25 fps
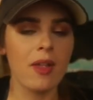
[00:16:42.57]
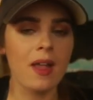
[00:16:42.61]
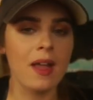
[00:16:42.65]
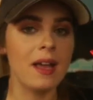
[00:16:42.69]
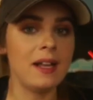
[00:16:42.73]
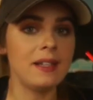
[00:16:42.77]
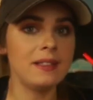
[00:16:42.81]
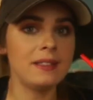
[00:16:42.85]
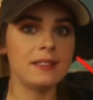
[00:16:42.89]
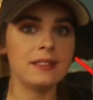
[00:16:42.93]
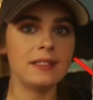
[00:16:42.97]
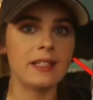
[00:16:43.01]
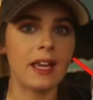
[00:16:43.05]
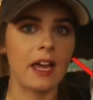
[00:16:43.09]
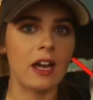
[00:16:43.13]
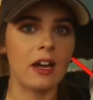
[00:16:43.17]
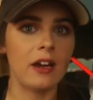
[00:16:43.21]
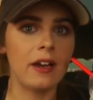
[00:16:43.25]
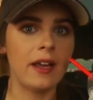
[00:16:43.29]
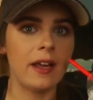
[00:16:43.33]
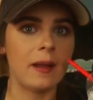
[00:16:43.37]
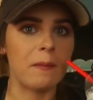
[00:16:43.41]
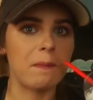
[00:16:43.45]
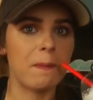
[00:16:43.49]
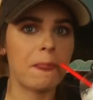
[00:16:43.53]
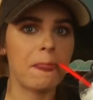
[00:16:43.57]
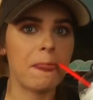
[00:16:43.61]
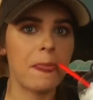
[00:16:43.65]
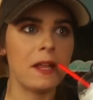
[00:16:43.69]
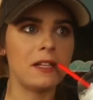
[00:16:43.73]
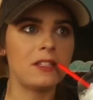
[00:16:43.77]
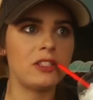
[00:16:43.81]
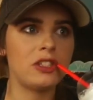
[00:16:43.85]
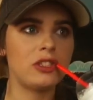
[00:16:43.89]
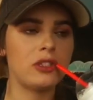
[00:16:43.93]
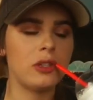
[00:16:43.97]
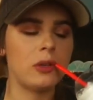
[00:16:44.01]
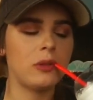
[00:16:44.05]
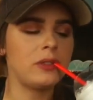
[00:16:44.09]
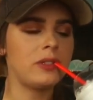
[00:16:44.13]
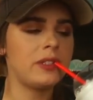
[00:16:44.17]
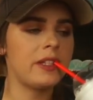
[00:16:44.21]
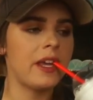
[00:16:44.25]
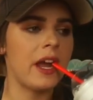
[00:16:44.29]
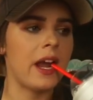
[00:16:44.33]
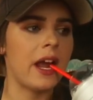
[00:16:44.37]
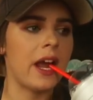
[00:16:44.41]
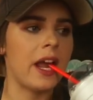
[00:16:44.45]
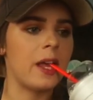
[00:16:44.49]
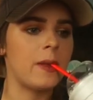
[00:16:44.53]
It's scary. It's so
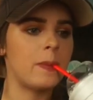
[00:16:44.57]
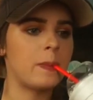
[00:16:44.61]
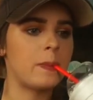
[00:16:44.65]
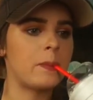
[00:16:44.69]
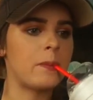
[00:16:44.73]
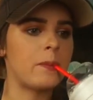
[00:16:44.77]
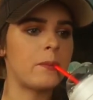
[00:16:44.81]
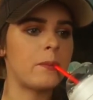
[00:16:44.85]
scary.